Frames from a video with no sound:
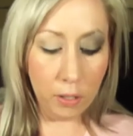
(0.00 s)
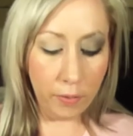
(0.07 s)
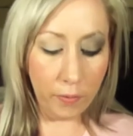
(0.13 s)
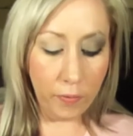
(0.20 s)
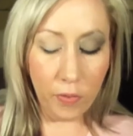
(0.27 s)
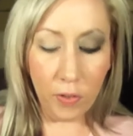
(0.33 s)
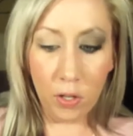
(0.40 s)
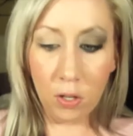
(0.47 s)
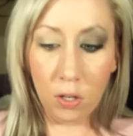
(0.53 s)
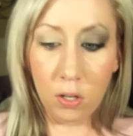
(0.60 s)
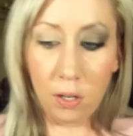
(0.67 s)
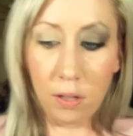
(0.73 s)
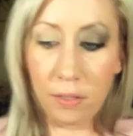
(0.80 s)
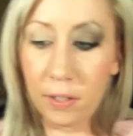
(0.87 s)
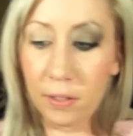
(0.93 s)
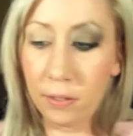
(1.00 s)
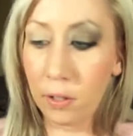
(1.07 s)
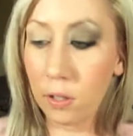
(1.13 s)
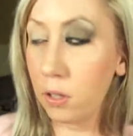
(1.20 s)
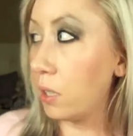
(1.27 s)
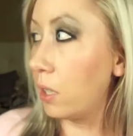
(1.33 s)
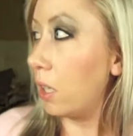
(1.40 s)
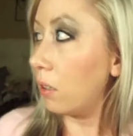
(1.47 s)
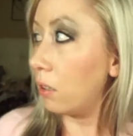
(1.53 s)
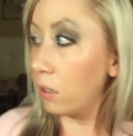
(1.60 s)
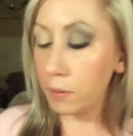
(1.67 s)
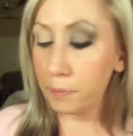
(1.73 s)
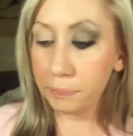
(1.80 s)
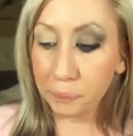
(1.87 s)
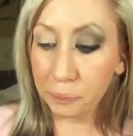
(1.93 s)
for the third
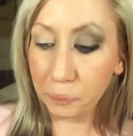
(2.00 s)
color.